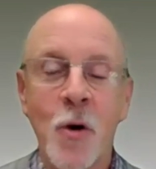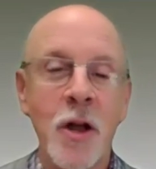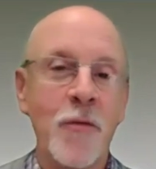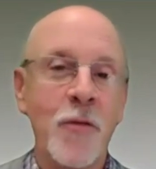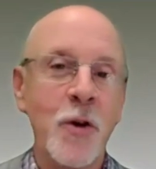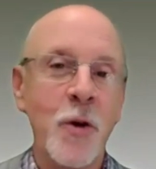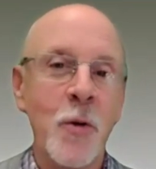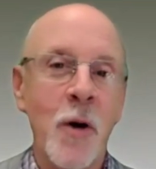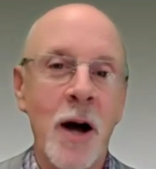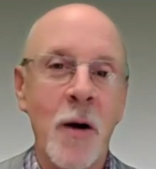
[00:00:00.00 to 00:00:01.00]
so if
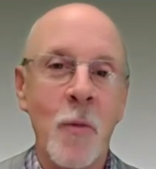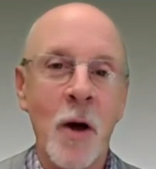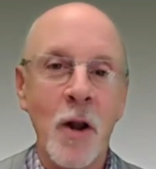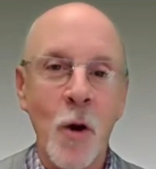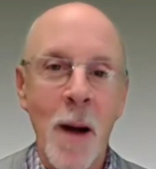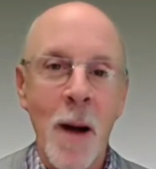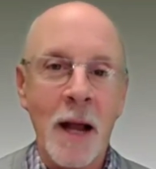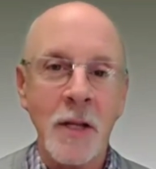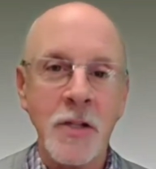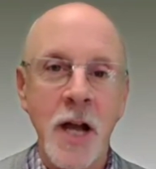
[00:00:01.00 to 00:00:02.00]
you want to
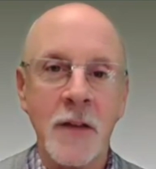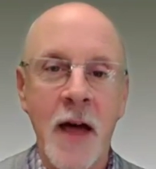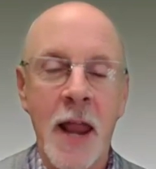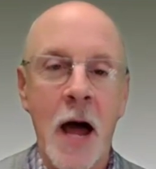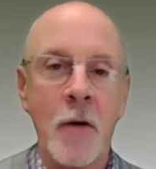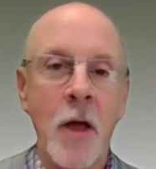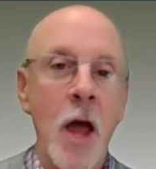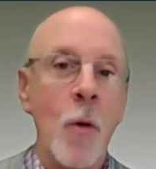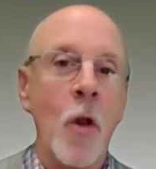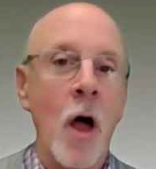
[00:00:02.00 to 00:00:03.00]
go back and check that
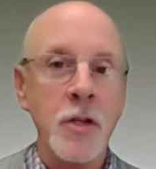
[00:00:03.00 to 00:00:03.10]
out,